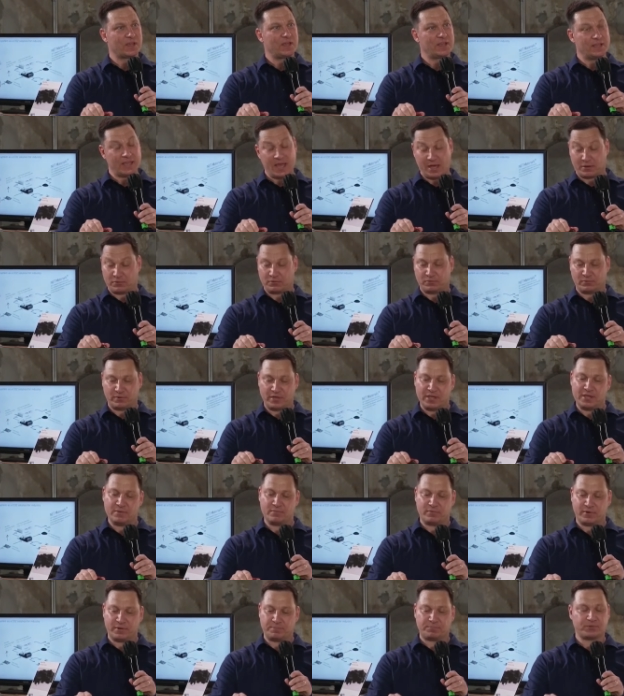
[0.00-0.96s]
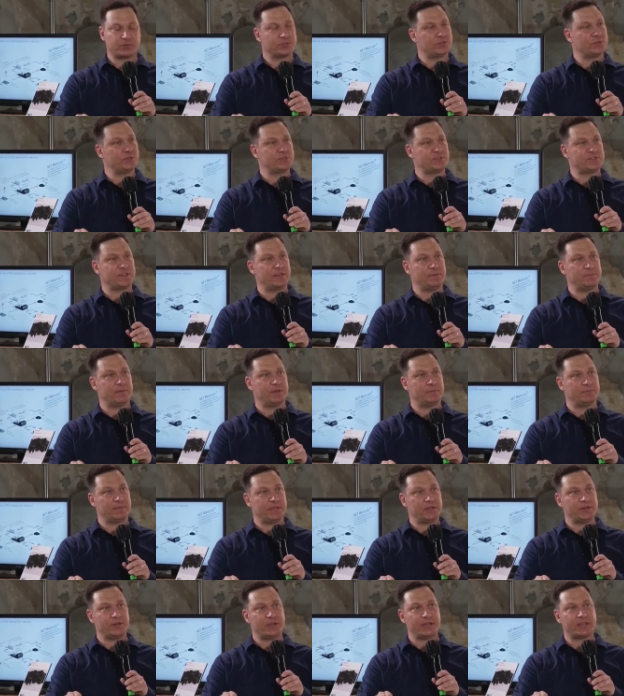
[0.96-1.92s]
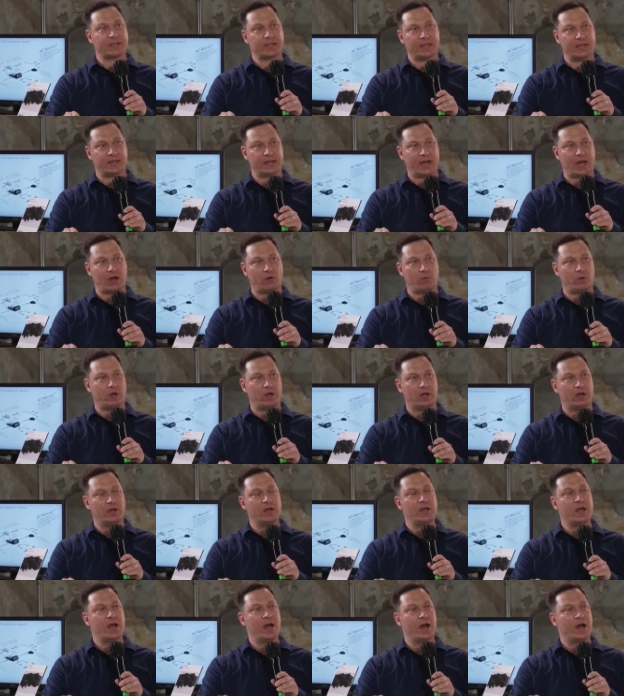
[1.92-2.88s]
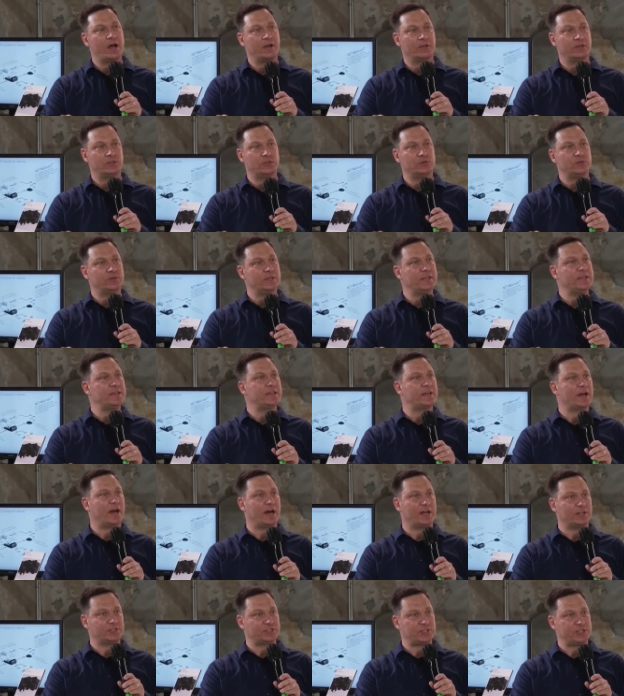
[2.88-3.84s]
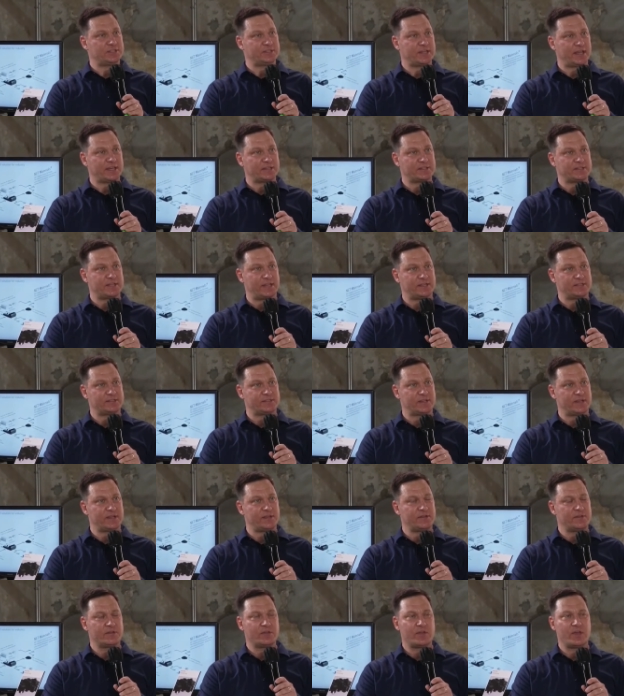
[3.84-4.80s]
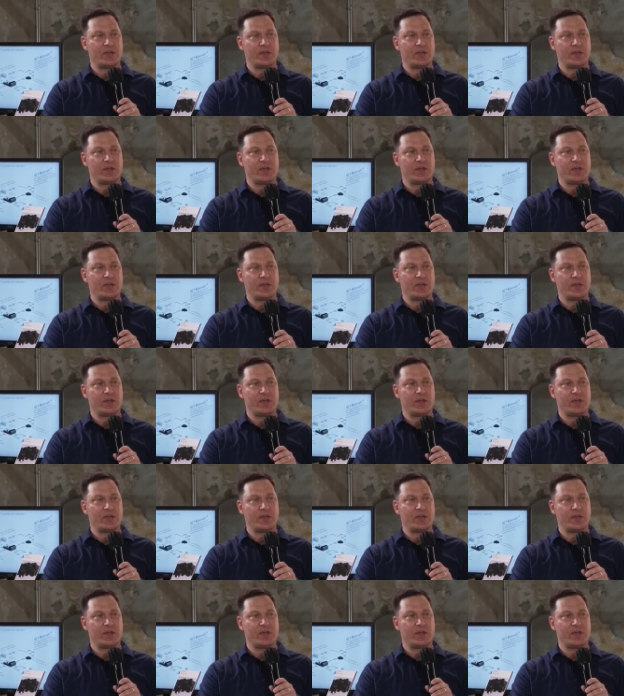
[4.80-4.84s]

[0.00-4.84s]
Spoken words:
Yeah, we produce them in Munich in our unique Algae Tech Center,